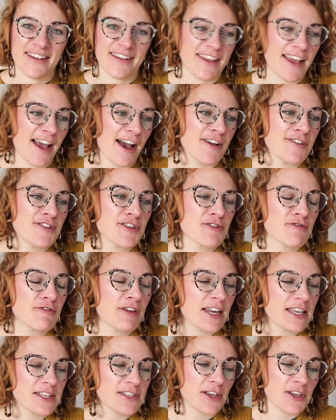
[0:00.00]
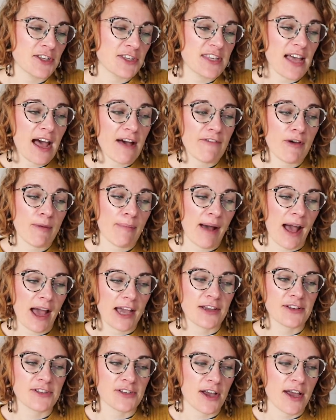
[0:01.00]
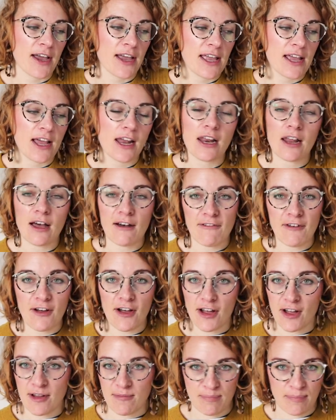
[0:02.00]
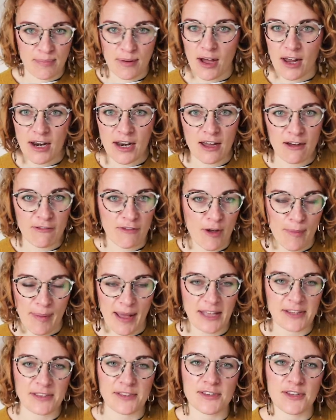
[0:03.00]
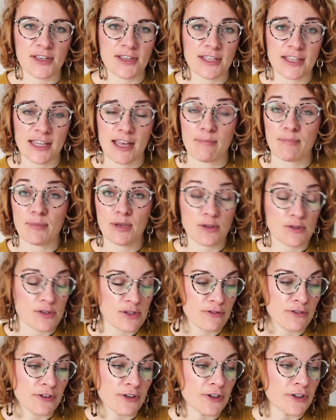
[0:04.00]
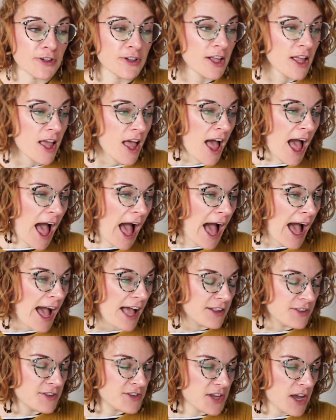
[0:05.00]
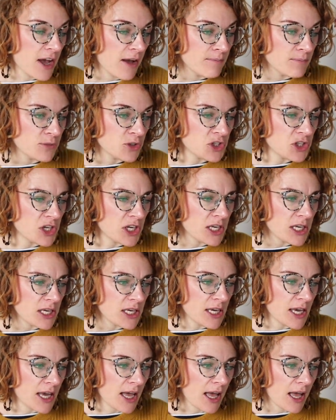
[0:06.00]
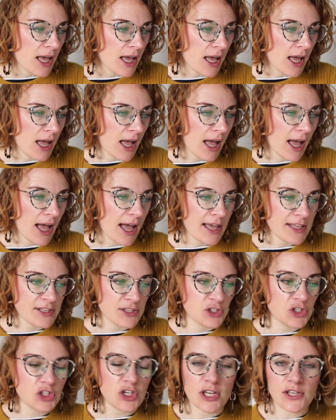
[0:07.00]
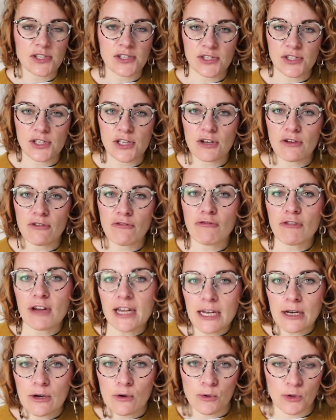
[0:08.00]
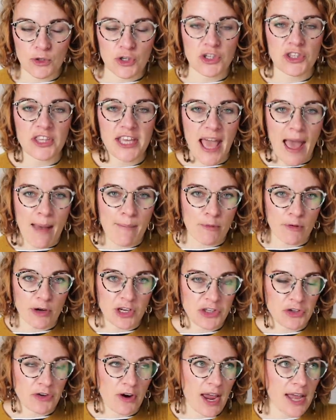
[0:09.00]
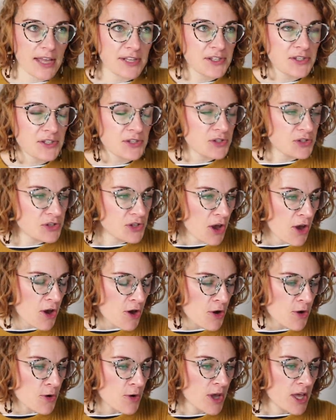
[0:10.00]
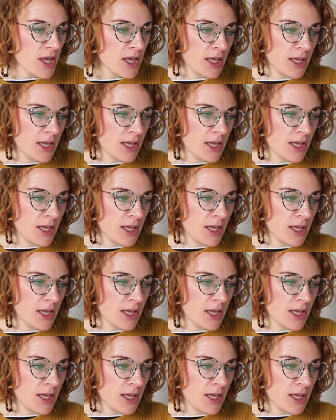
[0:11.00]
yeah, I'm just really excited to have her back because I love her patterns. I think they're beautiful. And she has just relaunched the Emery dress. So